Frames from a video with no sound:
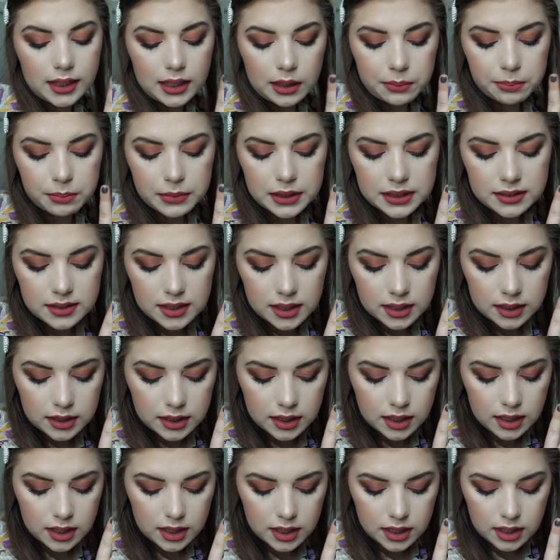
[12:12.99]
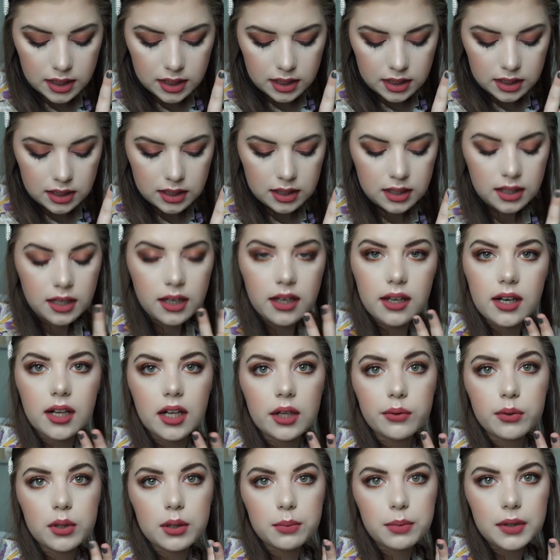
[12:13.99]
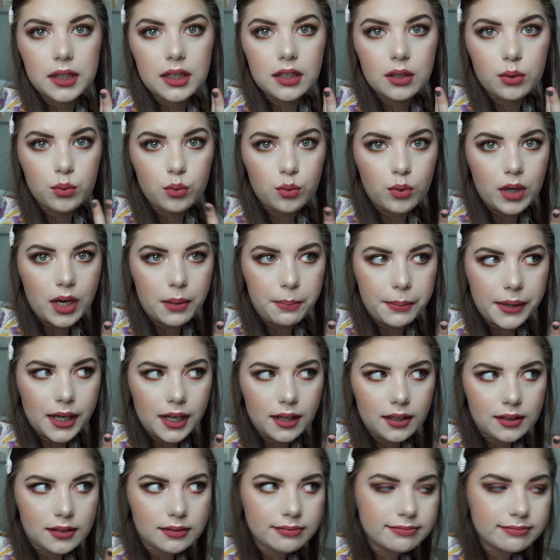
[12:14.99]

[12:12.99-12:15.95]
I'm missing and I will be right back.